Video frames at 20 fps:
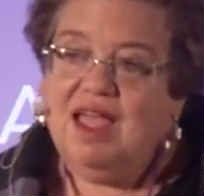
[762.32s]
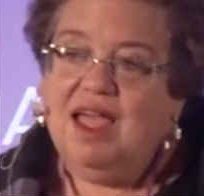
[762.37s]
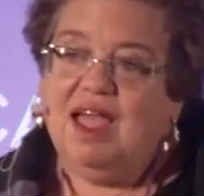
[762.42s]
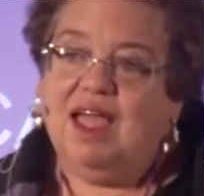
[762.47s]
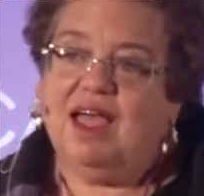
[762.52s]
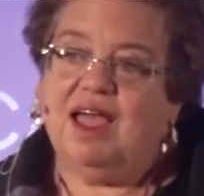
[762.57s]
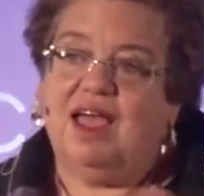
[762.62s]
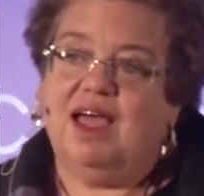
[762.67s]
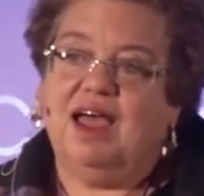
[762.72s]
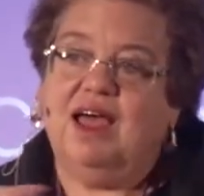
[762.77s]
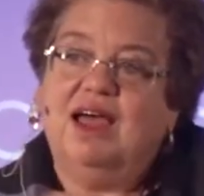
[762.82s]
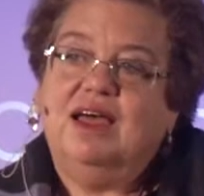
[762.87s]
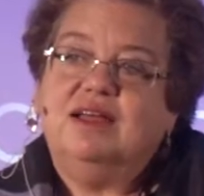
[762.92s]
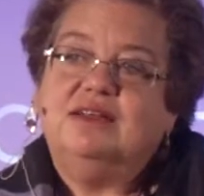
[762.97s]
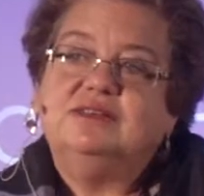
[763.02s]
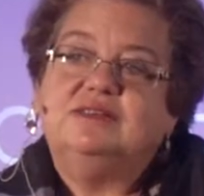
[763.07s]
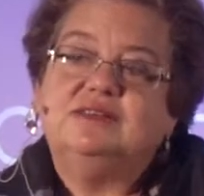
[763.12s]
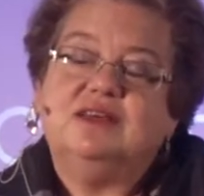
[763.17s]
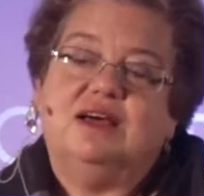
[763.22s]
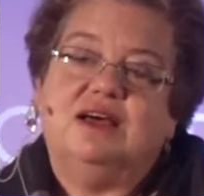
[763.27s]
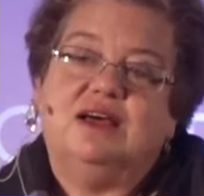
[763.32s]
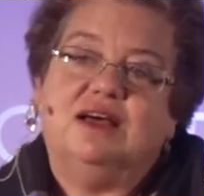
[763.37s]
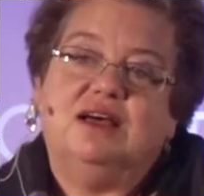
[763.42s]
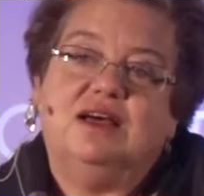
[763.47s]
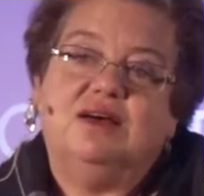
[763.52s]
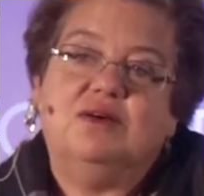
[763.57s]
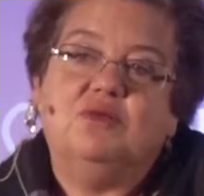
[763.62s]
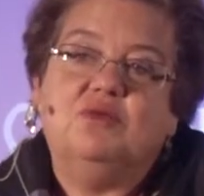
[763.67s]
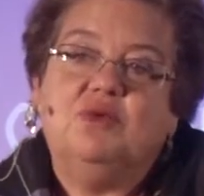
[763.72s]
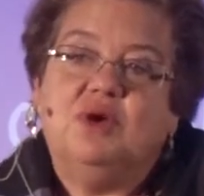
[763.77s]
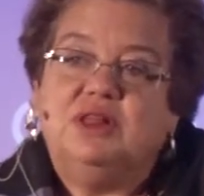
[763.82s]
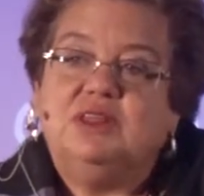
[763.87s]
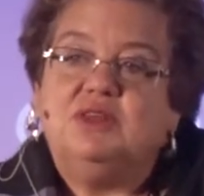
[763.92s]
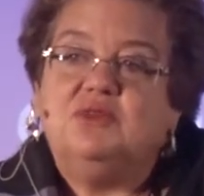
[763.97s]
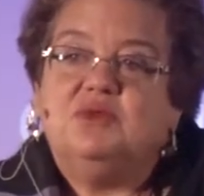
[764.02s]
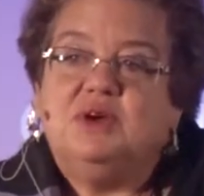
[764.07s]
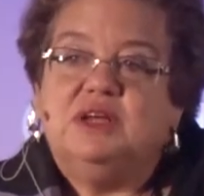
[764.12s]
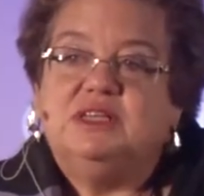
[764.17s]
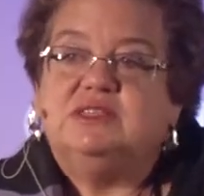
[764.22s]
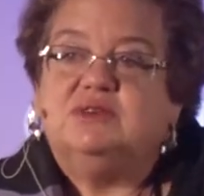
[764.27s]
And uh, one of the
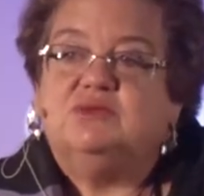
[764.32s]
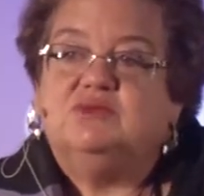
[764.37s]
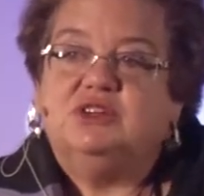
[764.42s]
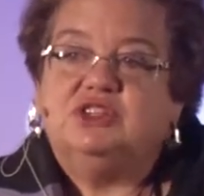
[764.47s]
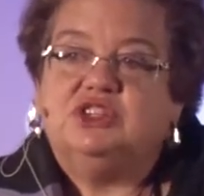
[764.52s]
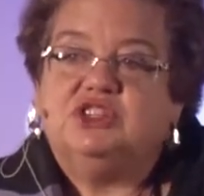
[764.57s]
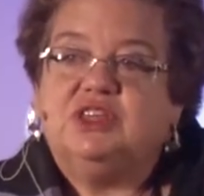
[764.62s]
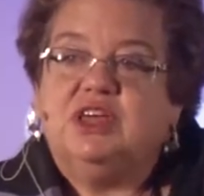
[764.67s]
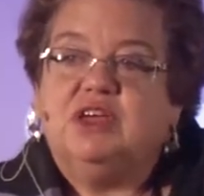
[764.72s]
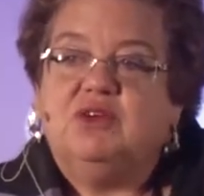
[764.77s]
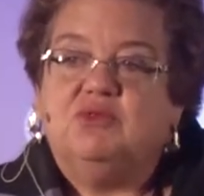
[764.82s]
ways in which they